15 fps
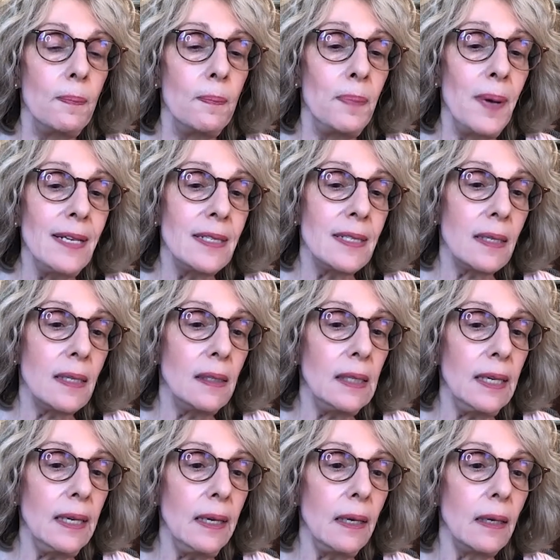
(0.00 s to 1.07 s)

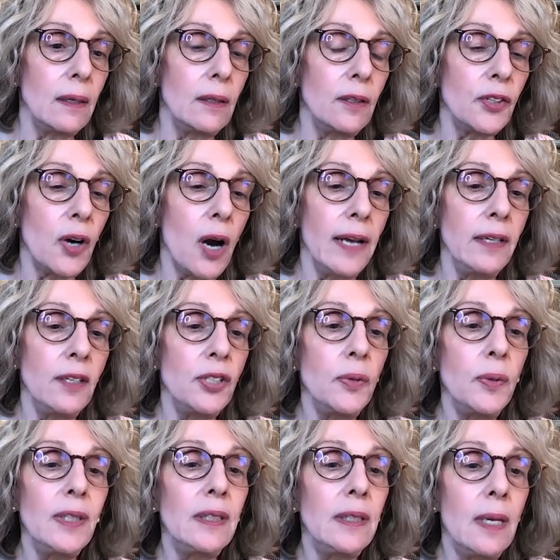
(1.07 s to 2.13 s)
basically trying
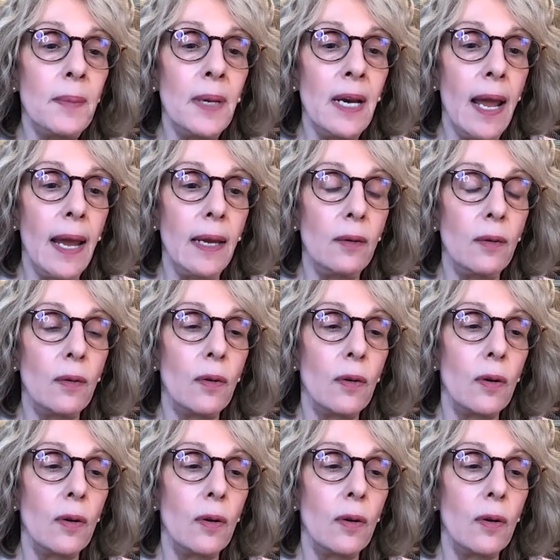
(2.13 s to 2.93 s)
to eliminate